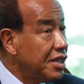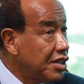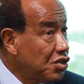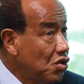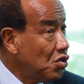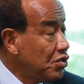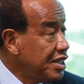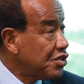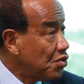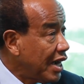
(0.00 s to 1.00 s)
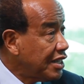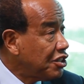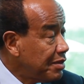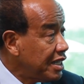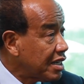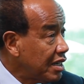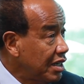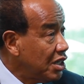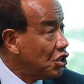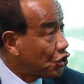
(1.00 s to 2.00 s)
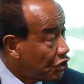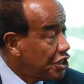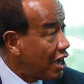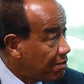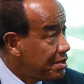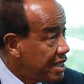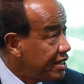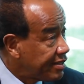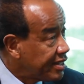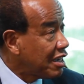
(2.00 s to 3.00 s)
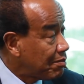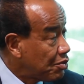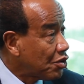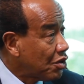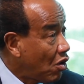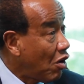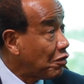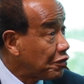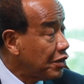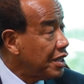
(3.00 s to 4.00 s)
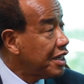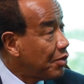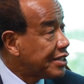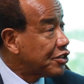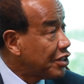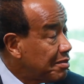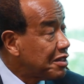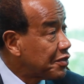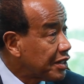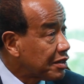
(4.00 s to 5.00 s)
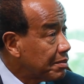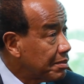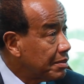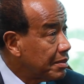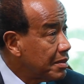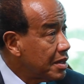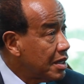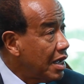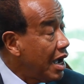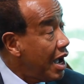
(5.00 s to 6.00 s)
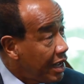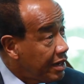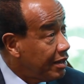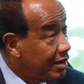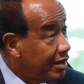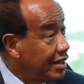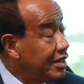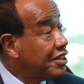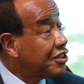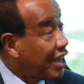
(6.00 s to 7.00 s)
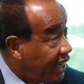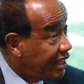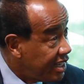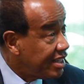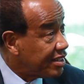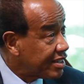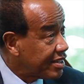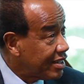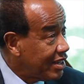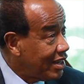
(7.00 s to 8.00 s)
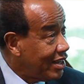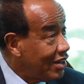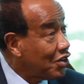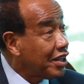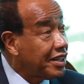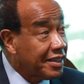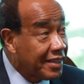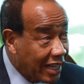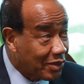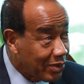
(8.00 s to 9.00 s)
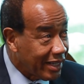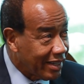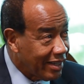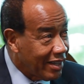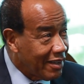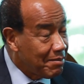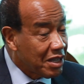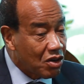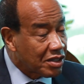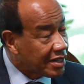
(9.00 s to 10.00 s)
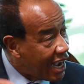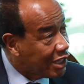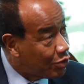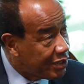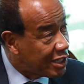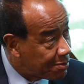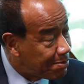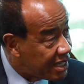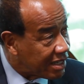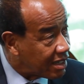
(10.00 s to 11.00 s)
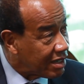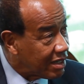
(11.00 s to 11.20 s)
there's no reason why Jamaica should not be the Singapore of the Western Hemisphere. And the Chinese look at it that way, because as we speak,